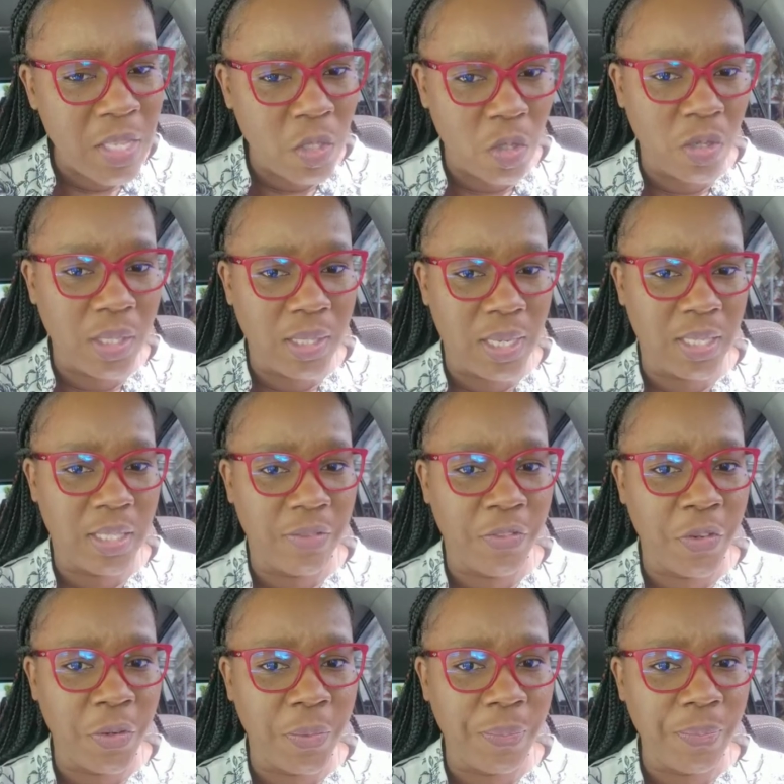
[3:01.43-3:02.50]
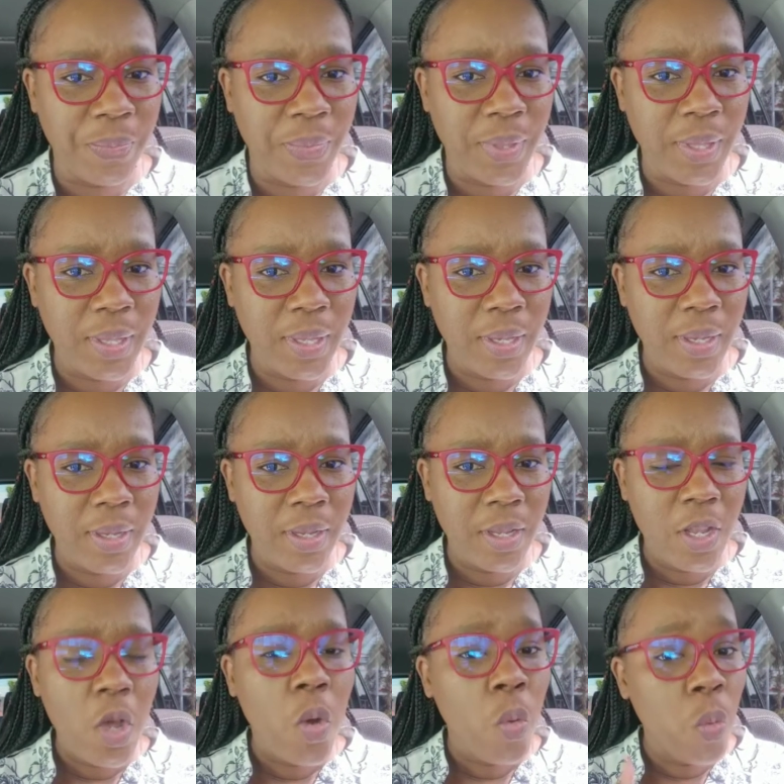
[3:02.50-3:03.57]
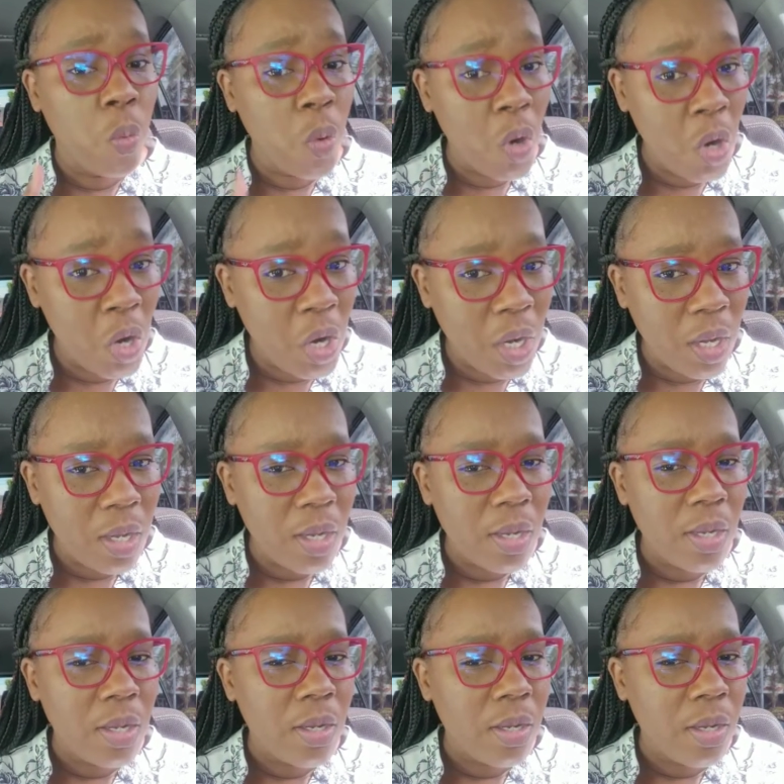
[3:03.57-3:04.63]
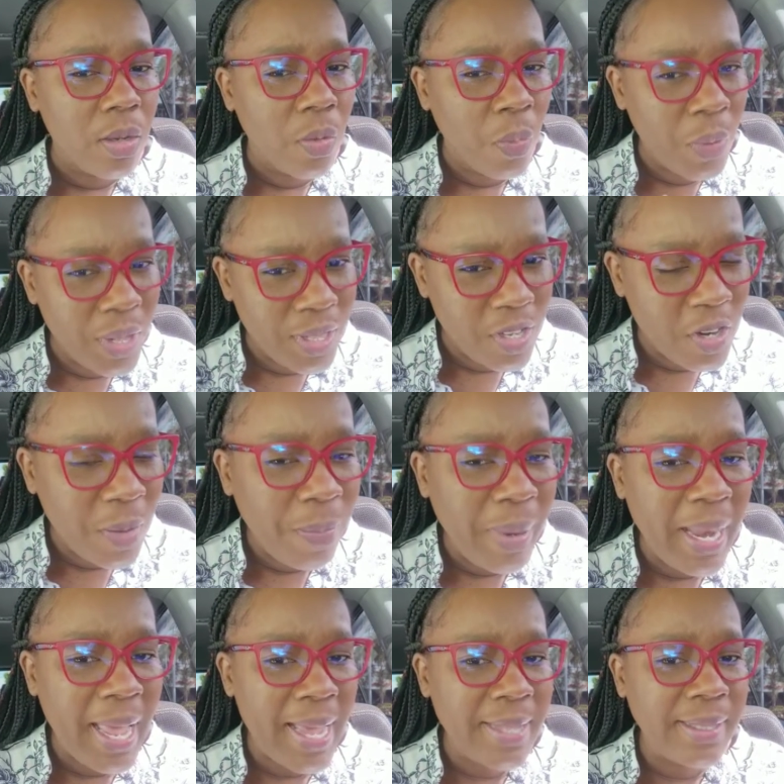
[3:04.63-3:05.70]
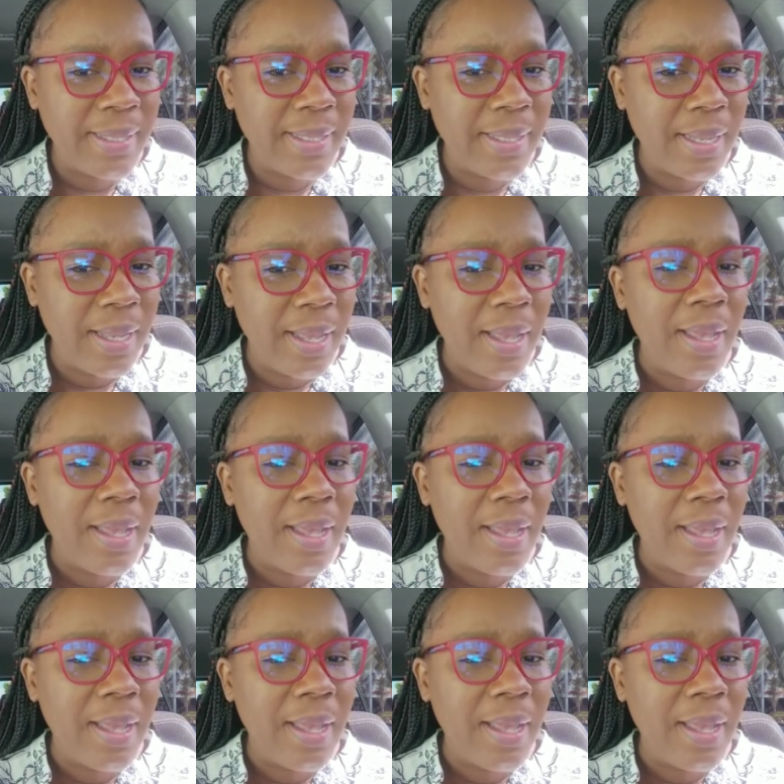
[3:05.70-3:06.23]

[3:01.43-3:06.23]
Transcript: successful. Work with your plans,